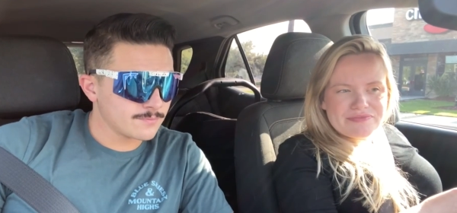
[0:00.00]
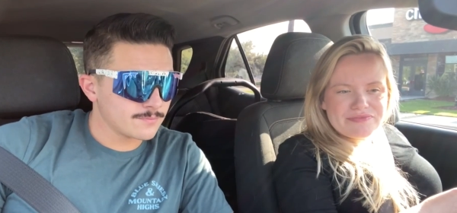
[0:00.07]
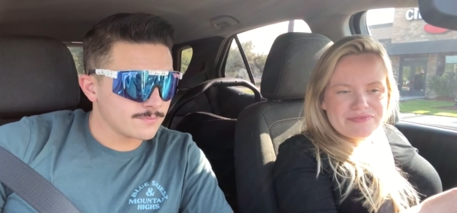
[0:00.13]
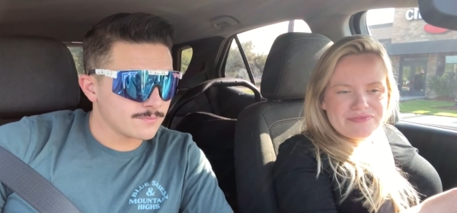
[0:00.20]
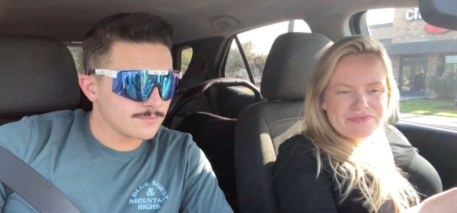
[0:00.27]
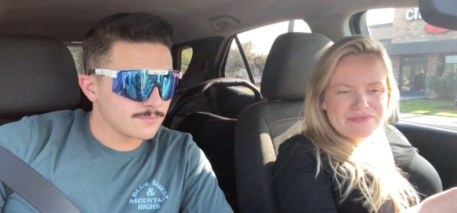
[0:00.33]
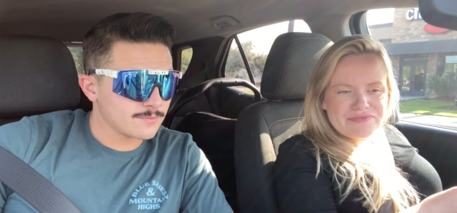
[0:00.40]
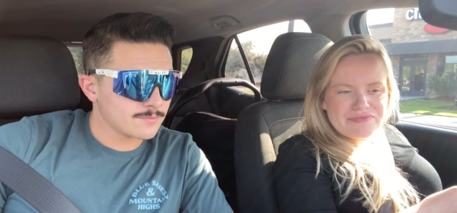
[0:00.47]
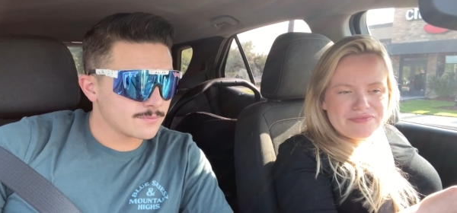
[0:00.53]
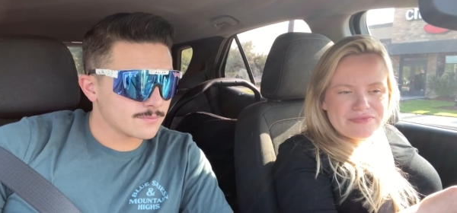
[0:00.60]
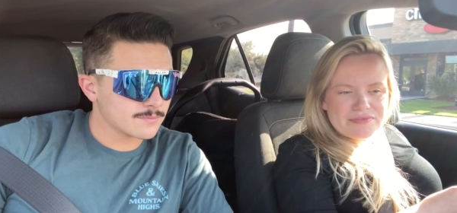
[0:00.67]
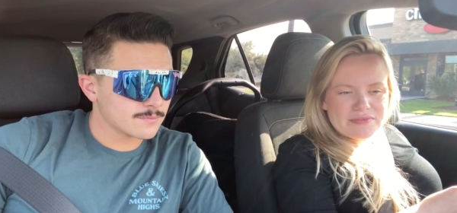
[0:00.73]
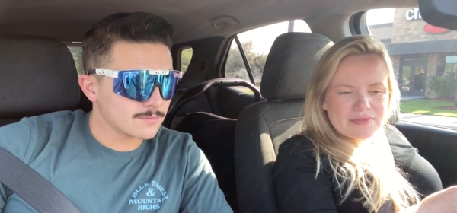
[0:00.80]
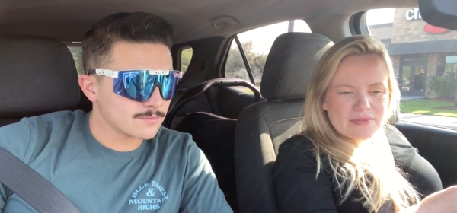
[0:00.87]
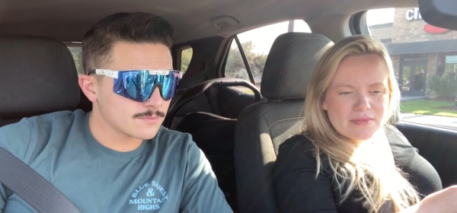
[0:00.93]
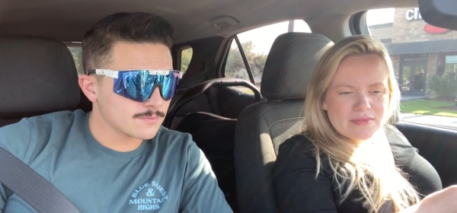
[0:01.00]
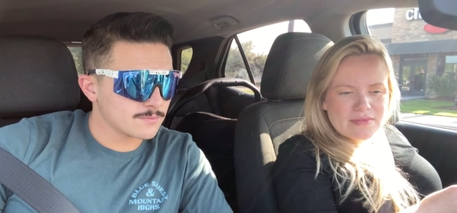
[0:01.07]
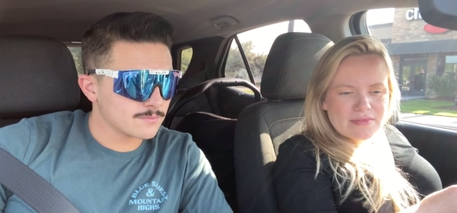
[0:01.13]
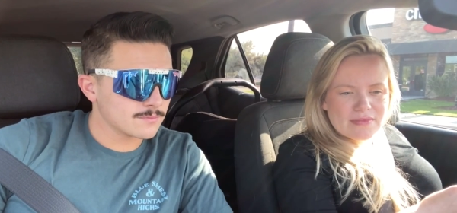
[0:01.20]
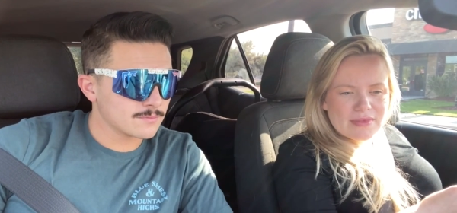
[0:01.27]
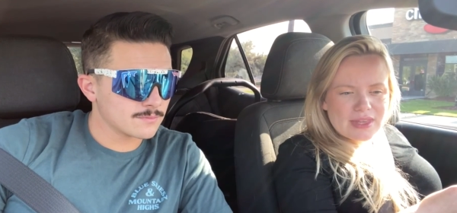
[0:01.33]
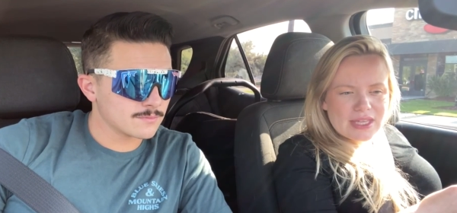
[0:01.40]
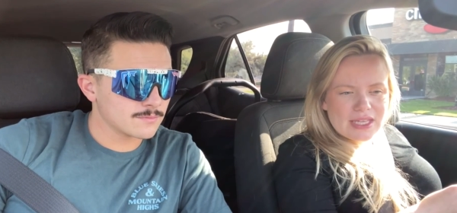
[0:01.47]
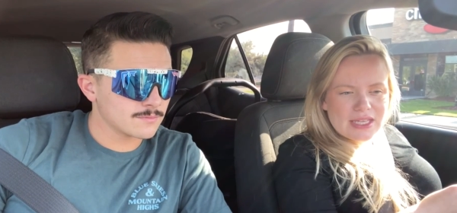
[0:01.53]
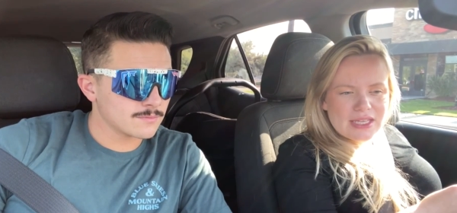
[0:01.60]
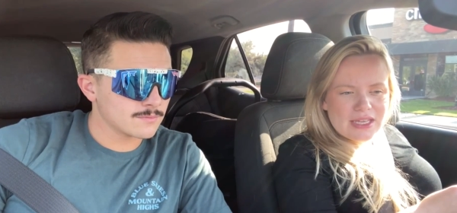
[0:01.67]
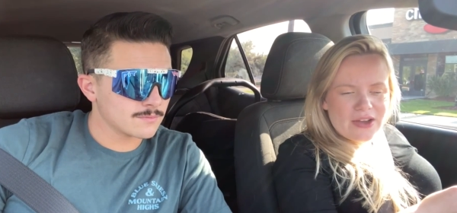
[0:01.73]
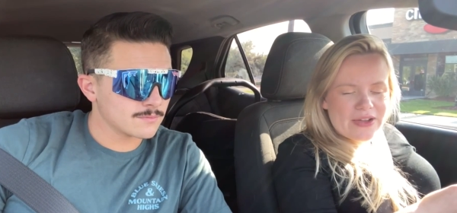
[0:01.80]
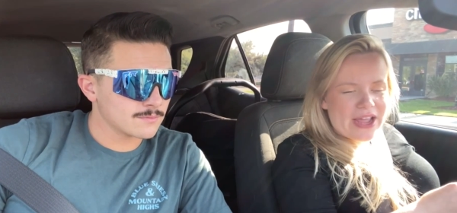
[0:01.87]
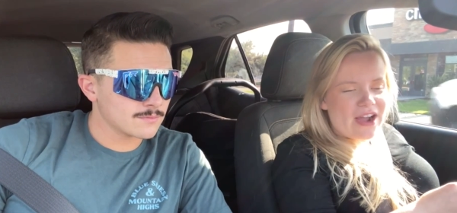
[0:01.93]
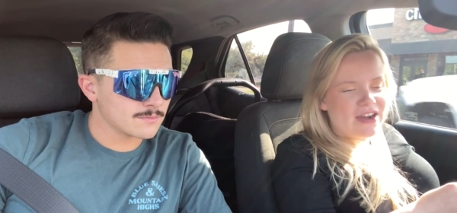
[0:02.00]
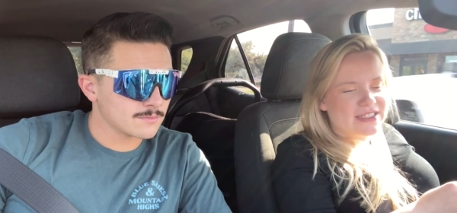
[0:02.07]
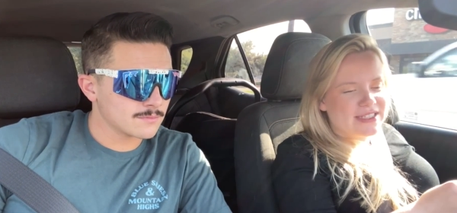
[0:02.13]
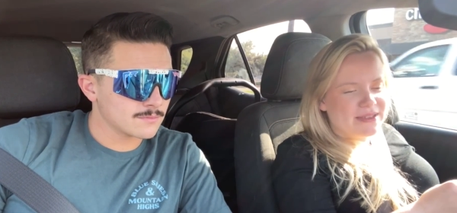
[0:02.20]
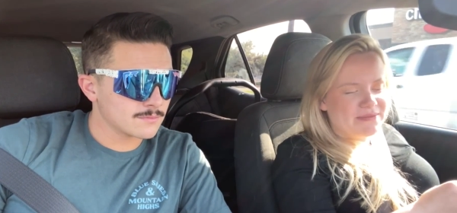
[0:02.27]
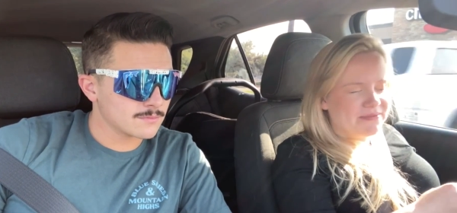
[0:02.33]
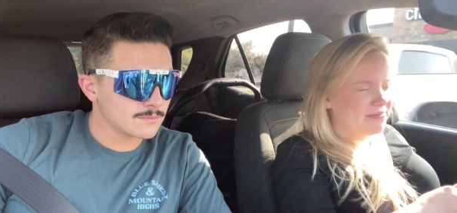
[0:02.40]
Speaker 1: Oh, okay. All right, we'll see you in a bit. Okay, awesome.